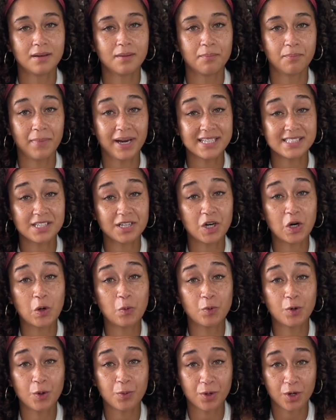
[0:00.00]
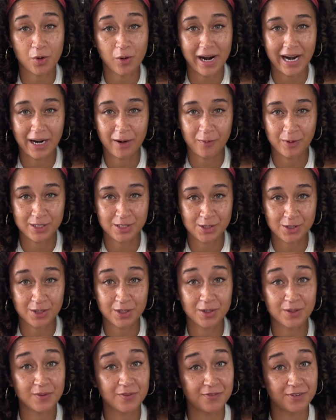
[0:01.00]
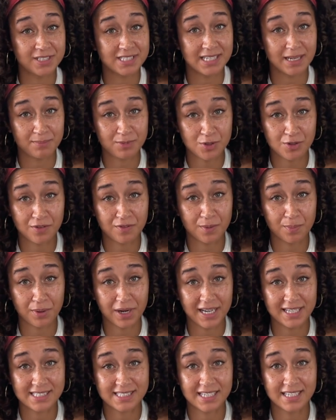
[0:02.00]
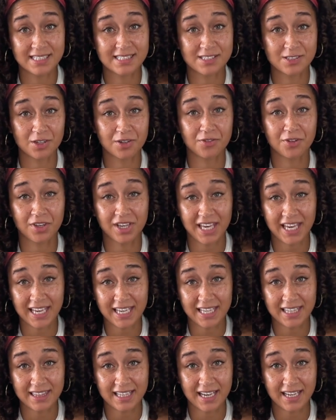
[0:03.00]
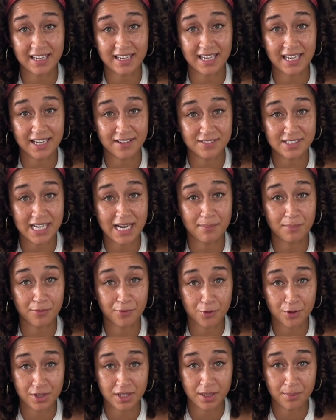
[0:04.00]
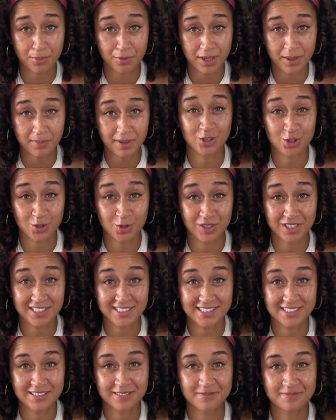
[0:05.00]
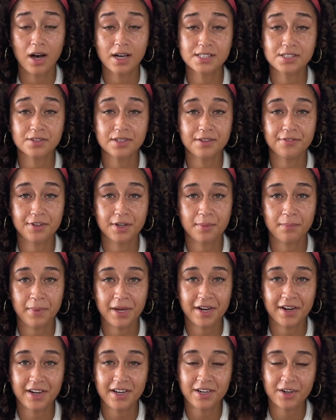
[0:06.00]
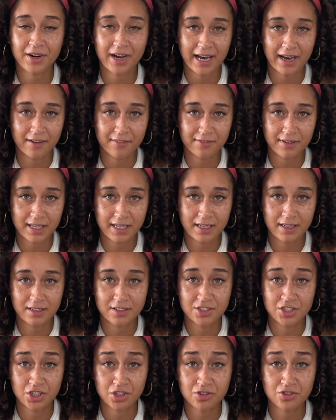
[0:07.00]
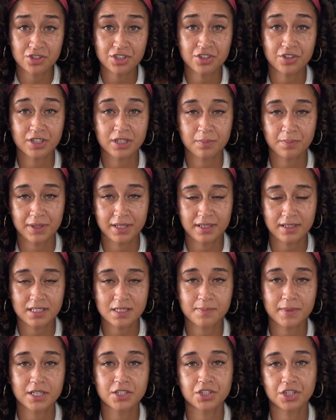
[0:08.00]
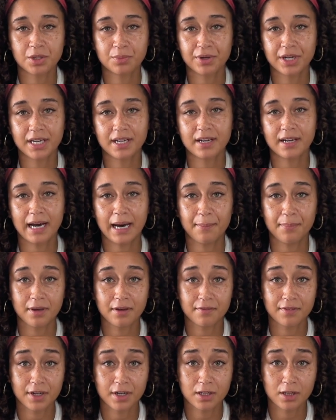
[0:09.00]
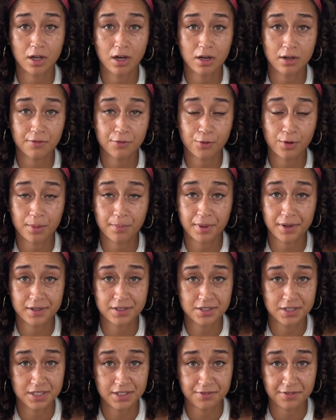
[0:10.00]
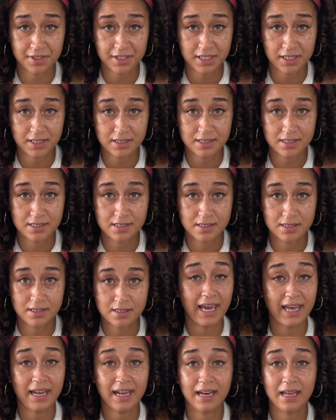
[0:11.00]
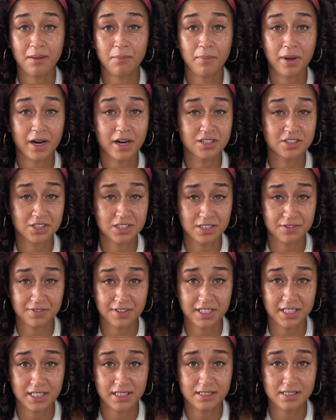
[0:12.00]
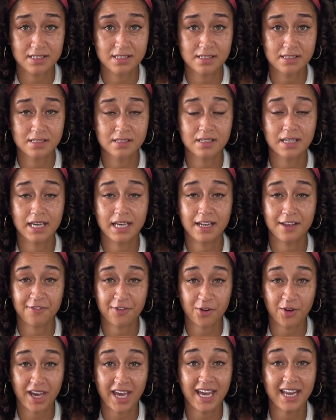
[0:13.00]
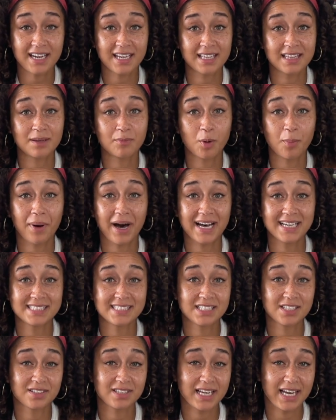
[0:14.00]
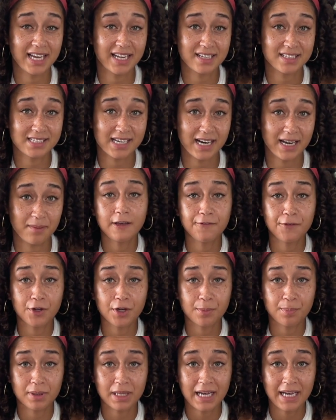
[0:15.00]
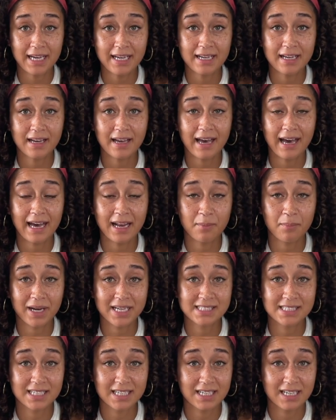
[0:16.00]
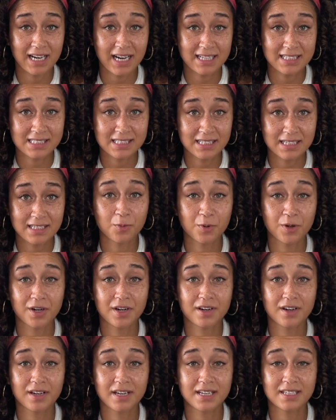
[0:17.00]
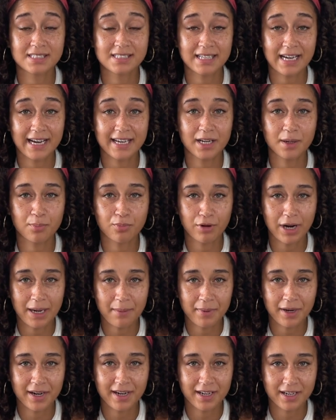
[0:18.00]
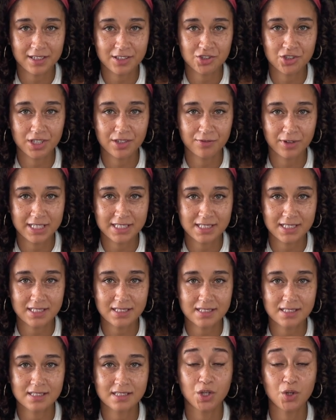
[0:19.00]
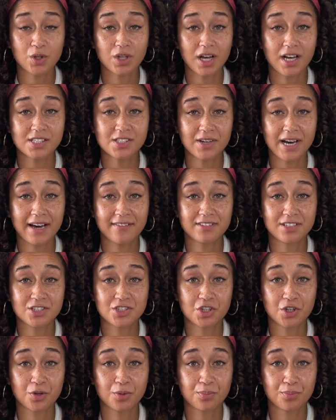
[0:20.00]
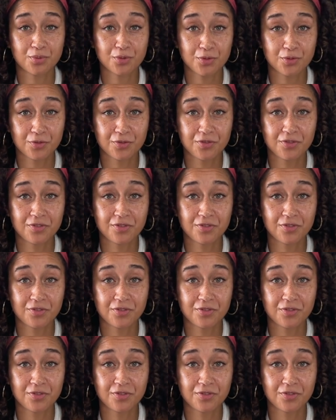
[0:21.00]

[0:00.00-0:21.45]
Mexico will require it once you go for step 2 of the process. So if you can get that ahead of time before the appointment, do it. Also, if you're married or have any children or dependents, make sure you bring in a copy of their long form birth certificates and any marriage certificates. And if you can, get them apostilled ahead of time. If you're applying at a Mexican consulate where it is not your primary country of residence, you'll also have to show proof